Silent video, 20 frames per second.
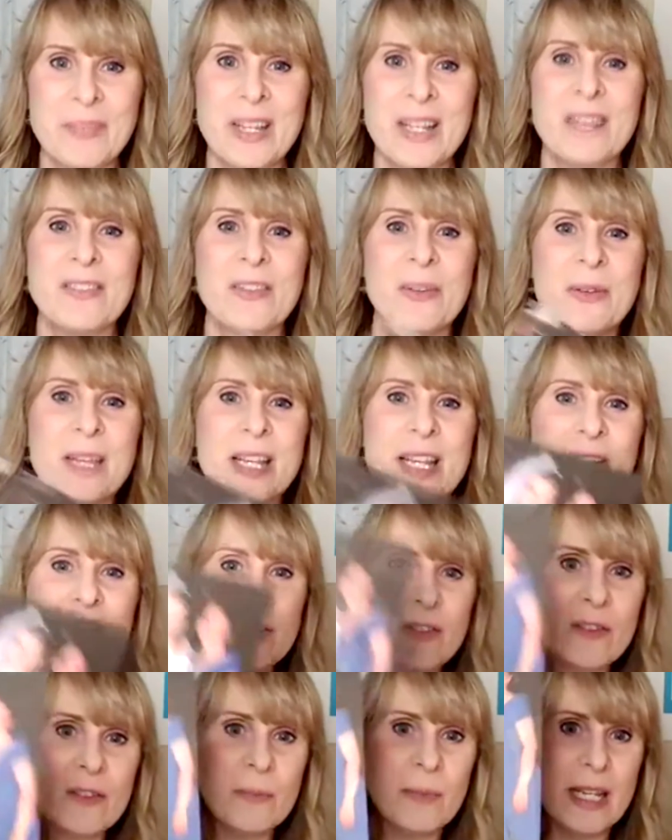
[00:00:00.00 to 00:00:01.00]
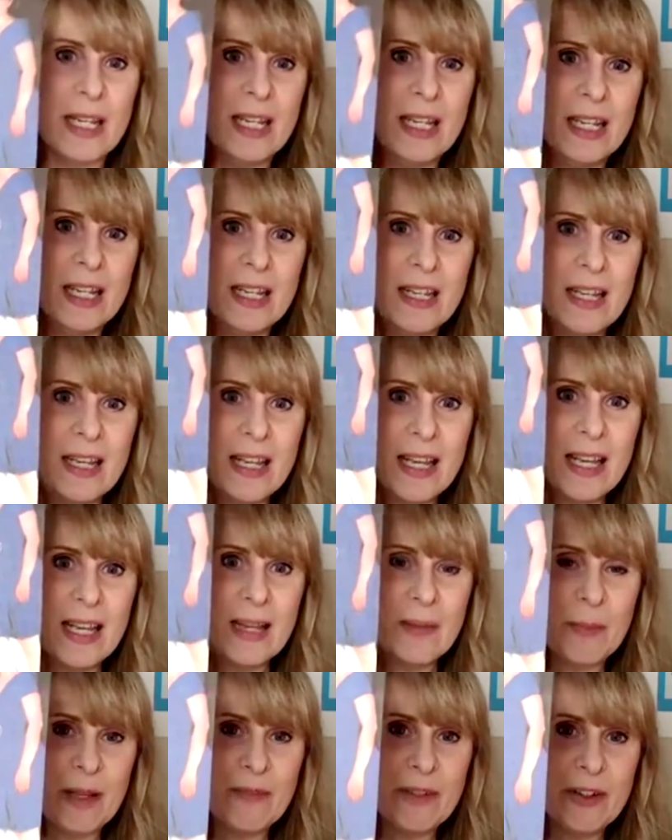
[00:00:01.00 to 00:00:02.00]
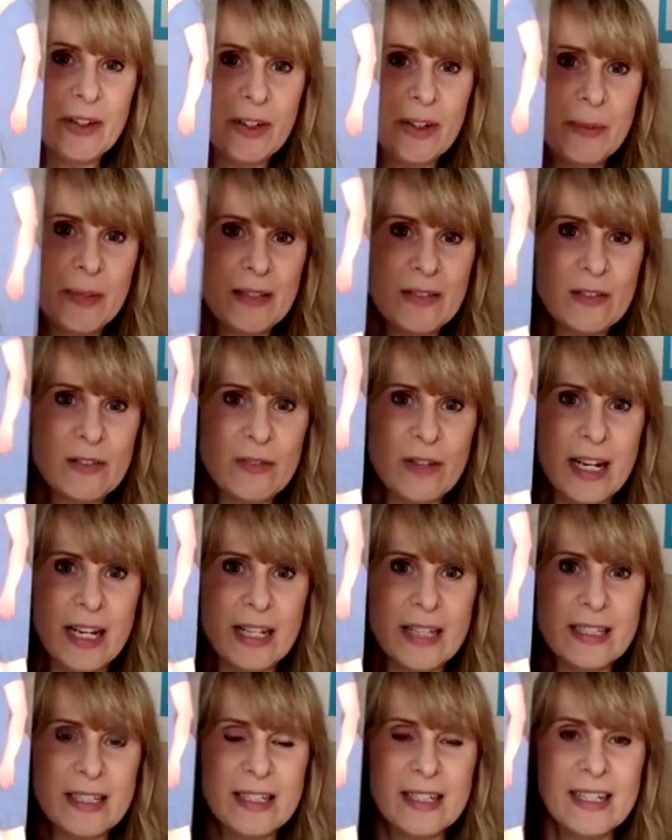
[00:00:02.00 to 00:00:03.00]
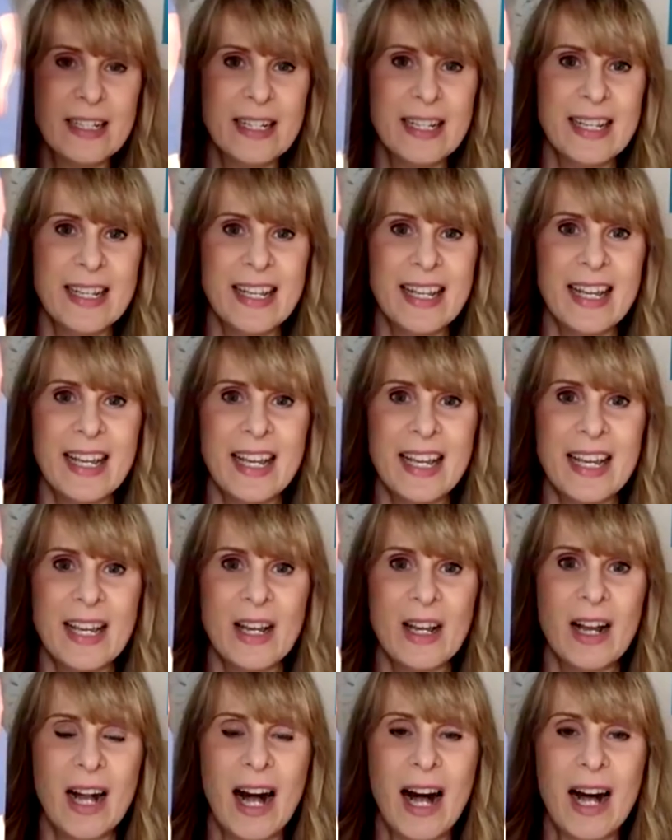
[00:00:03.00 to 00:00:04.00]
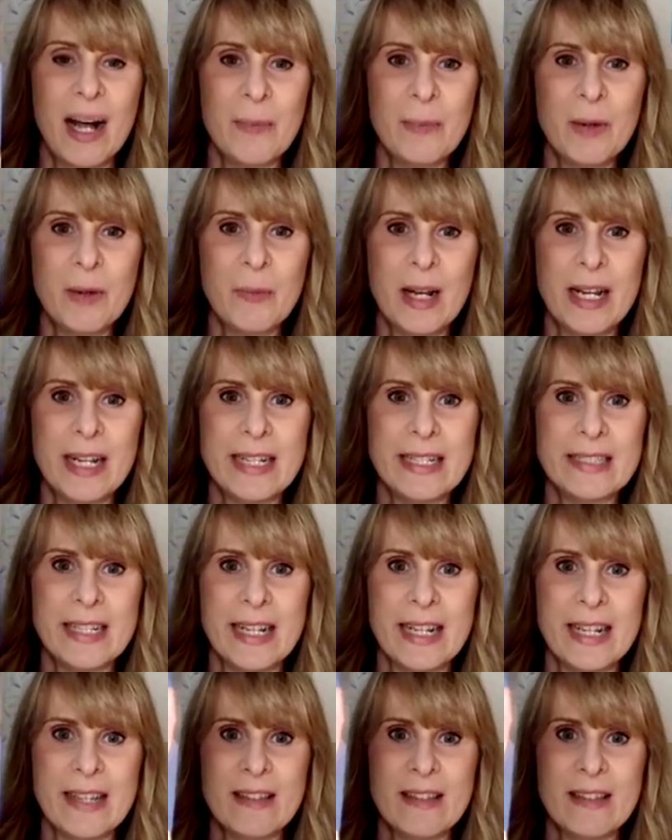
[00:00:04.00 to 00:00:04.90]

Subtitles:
So here's me and my very best friend on my wedding day.